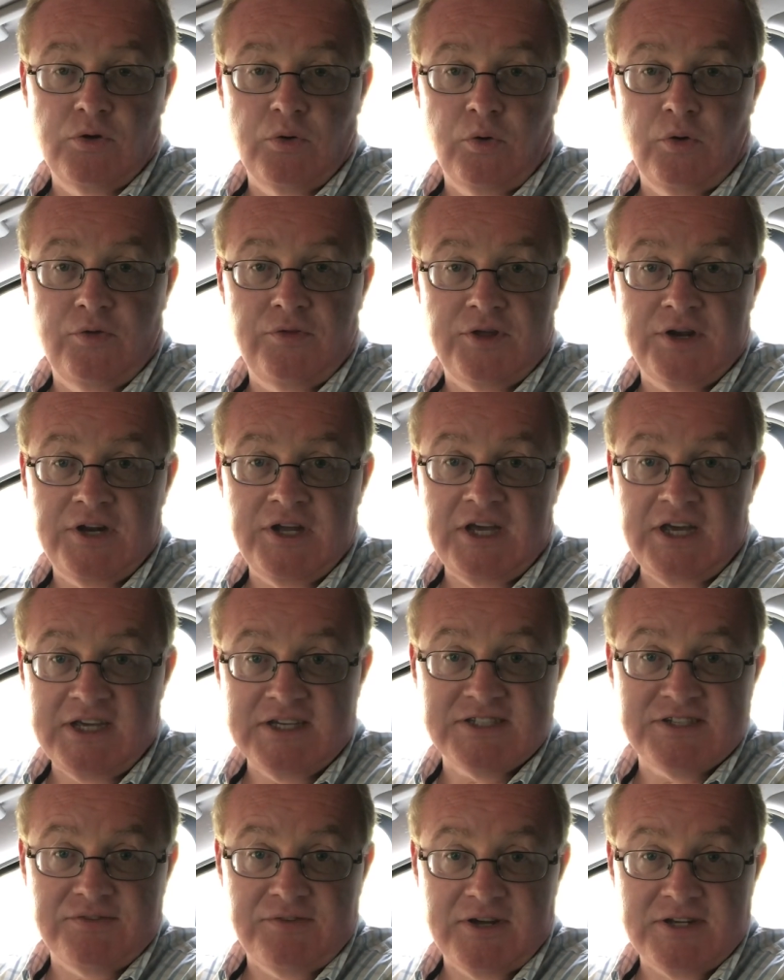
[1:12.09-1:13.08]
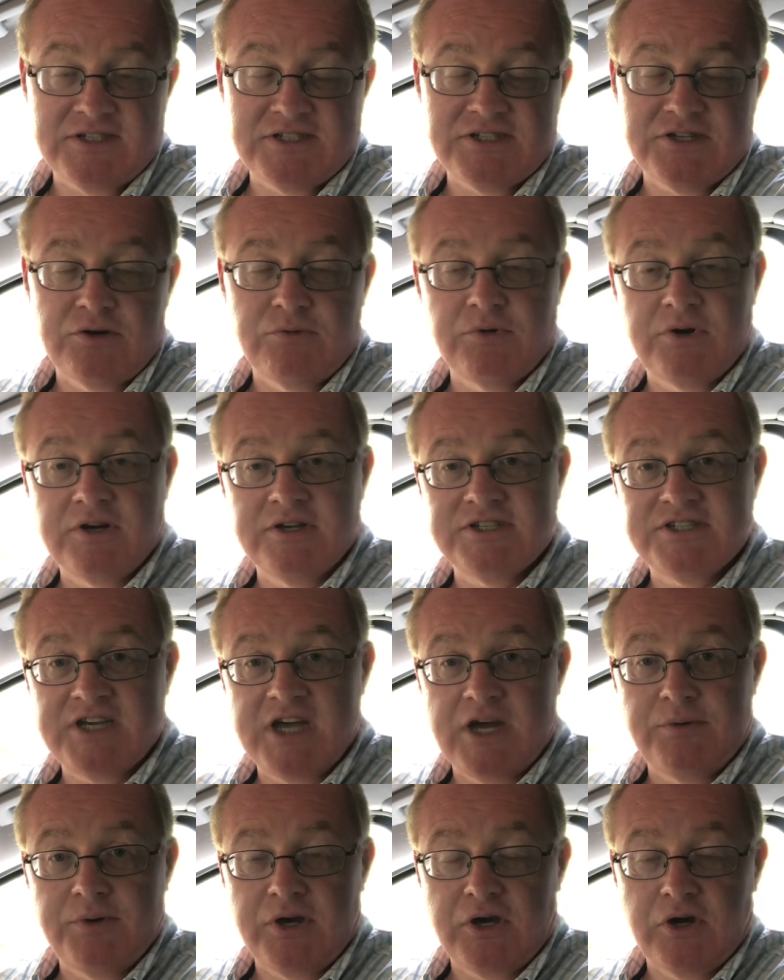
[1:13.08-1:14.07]
north and the east of it. So we're going to
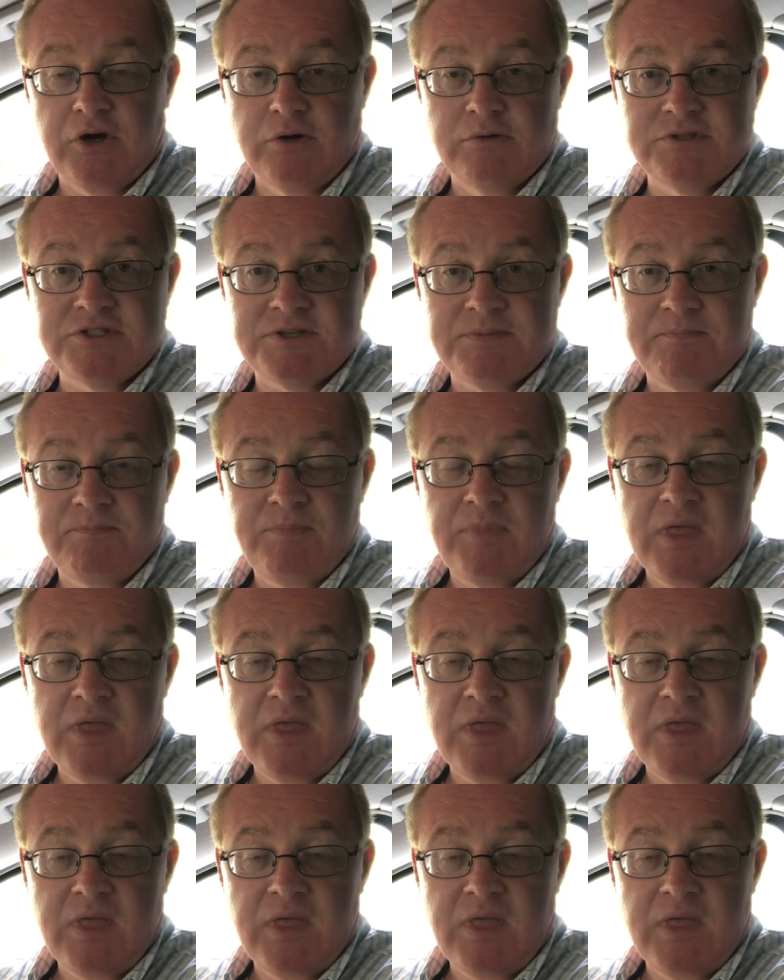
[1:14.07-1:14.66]
see how it goes.